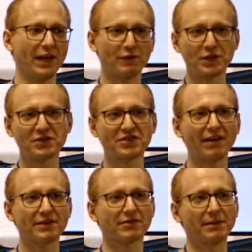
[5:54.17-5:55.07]
you ever use
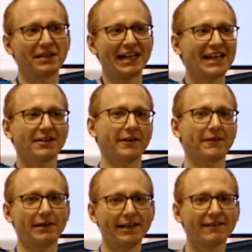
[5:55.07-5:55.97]
JavaScript, it ain't got
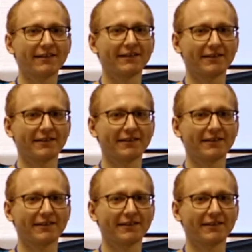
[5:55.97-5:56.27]
threads,